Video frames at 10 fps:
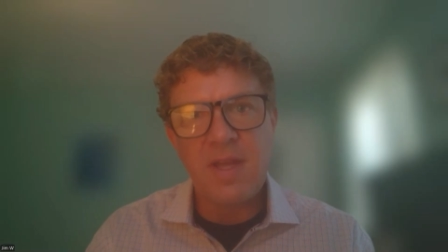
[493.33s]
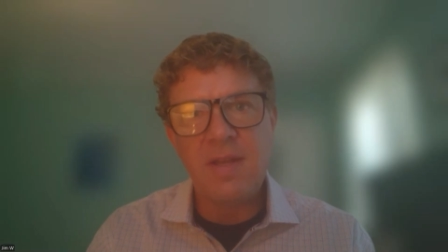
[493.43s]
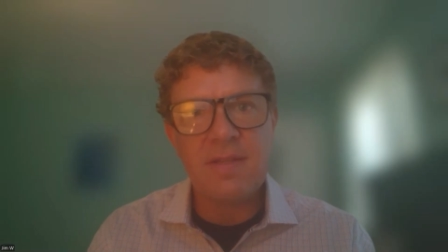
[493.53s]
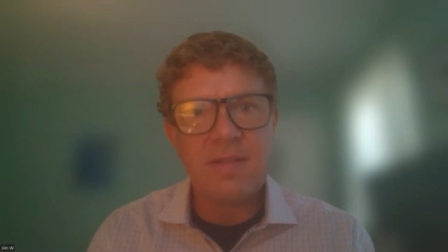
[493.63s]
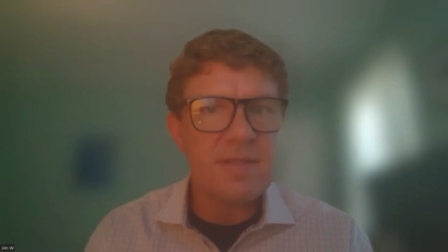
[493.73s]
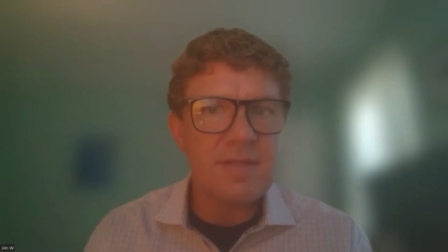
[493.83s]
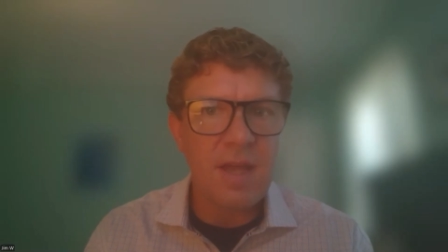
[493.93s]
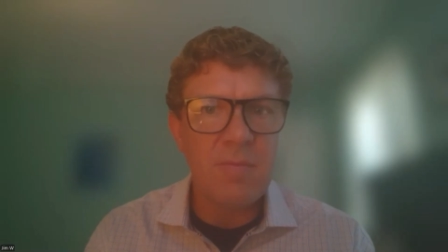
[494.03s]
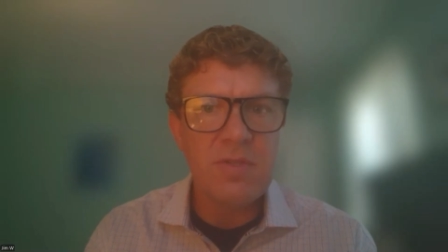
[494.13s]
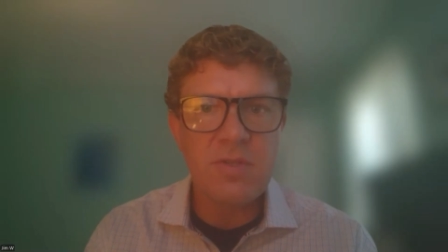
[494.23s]
And the
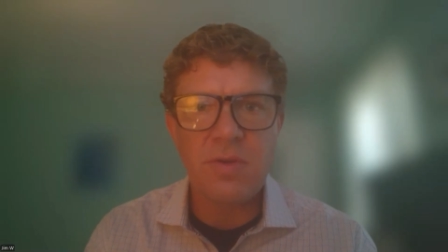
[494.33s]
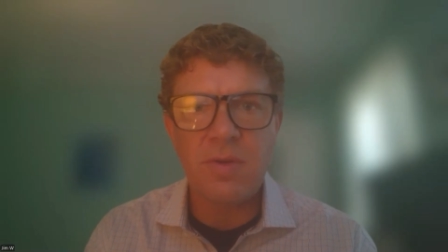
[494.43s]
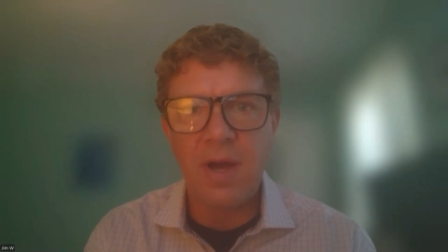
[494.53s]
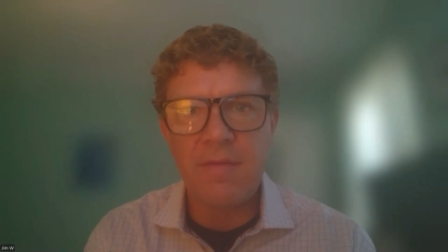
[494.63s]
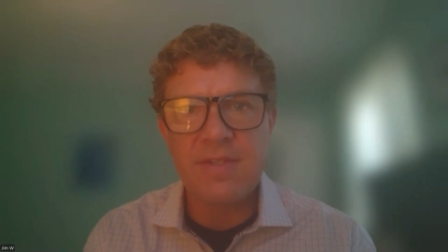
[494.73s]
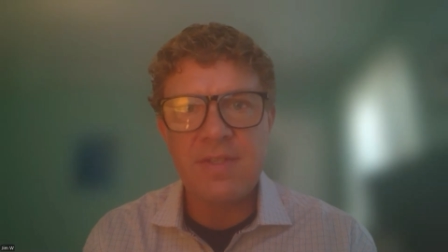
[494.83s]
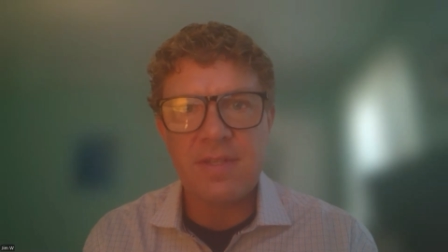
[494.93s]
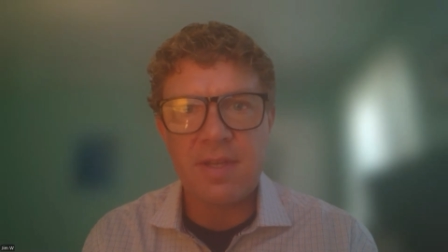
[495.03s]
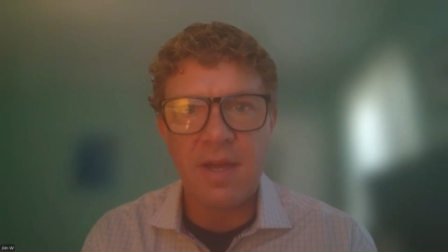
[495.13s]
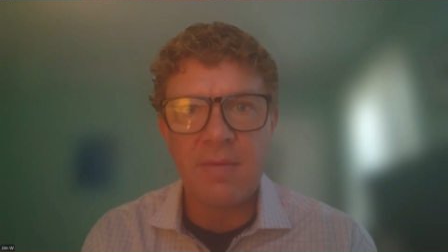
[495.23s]
same is true, obviously,
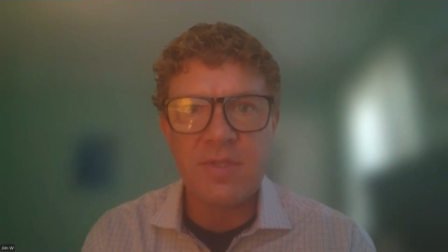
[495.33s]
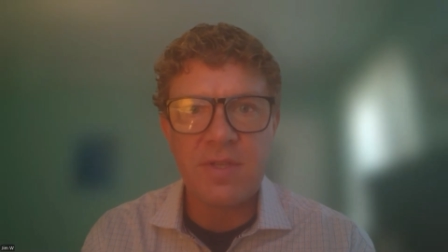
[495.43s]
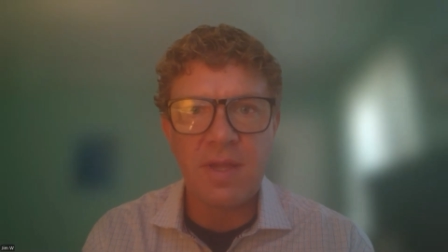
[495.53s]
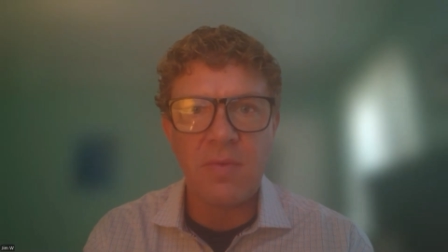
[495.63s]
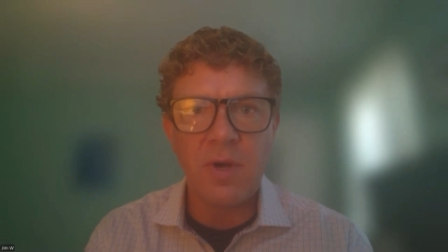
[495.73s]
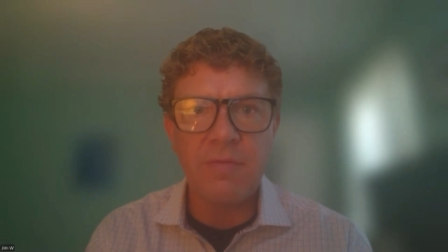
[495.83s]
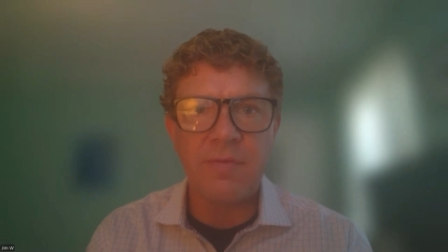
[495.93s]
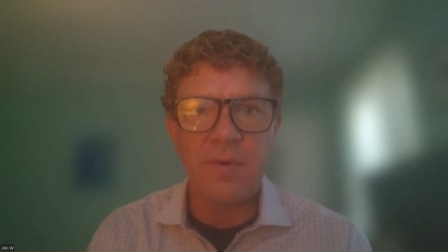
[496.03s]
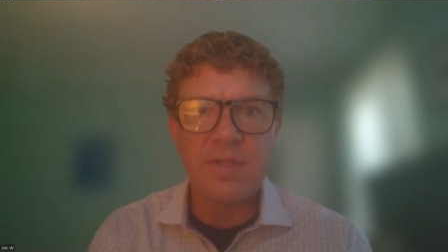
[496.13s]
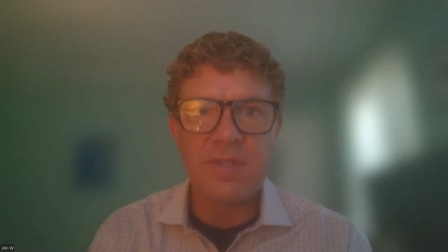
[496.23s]
as it comes to like
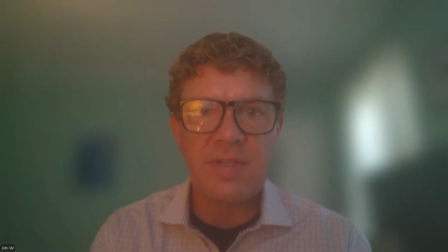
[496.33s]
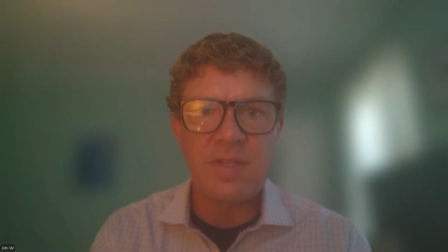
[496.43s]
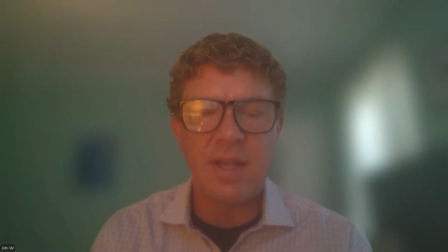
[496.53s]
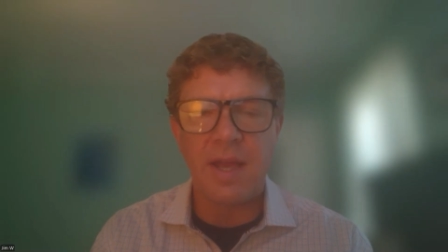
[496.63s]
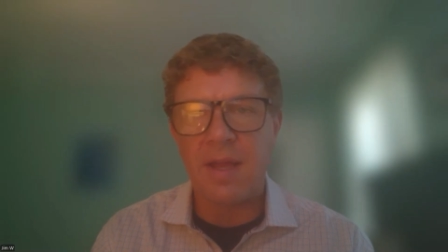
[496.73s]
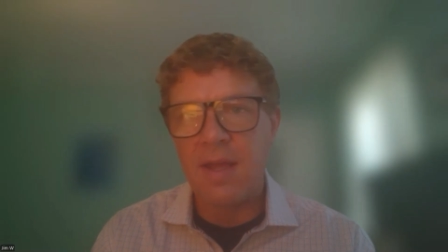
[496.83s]
workforces and like